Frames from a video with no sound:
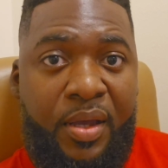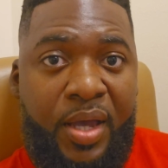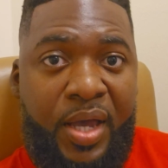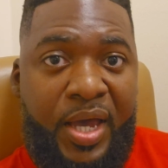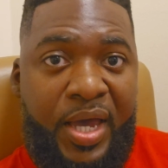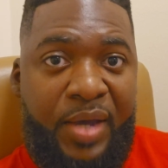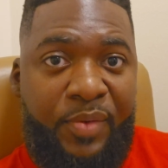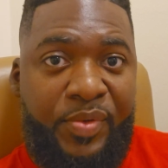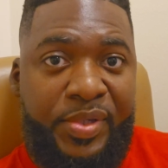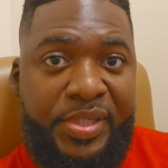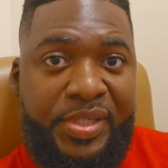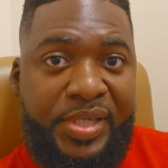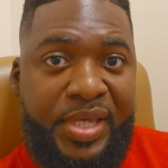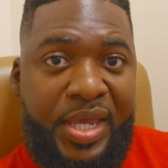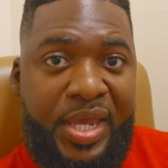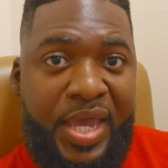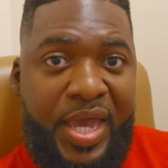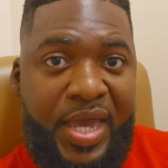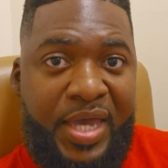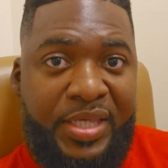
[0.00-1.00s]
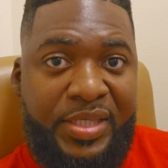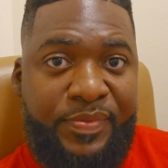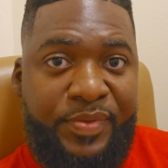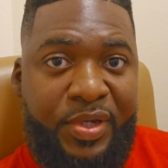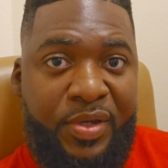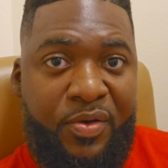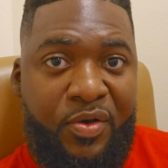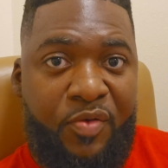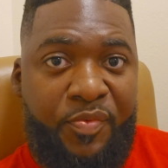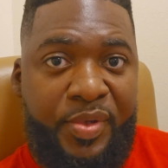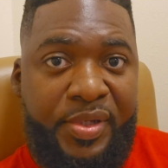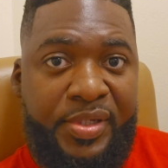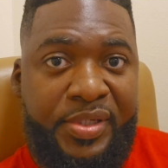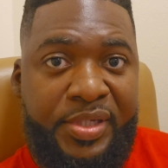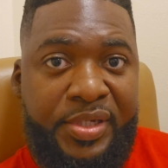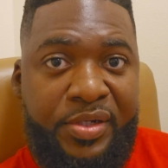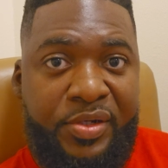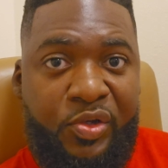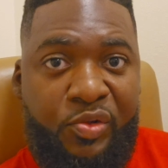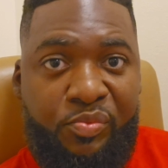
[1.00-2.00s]
I would say as we go up
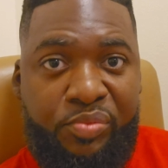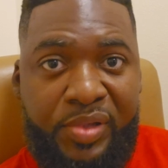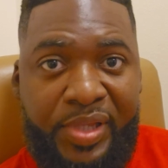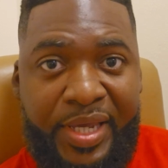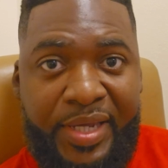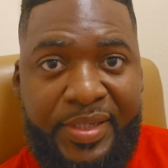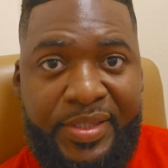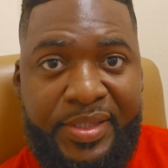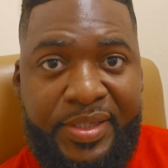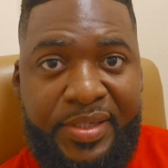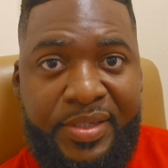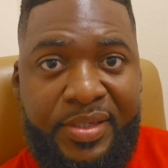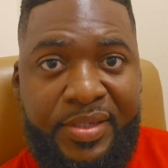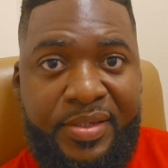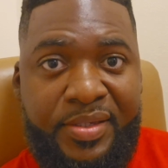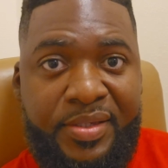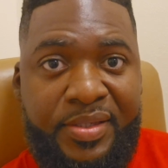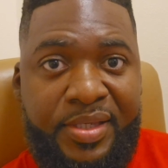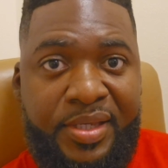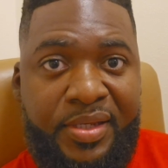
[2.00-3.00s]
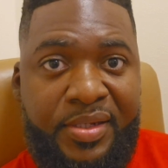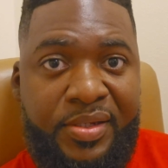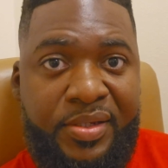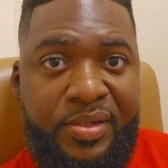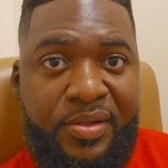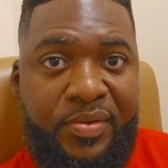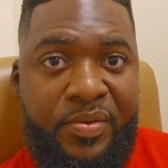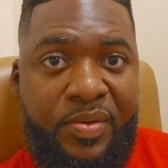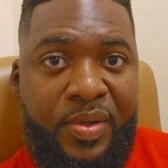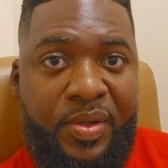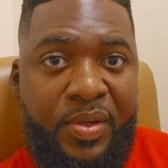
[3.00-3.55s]
into duplexes and to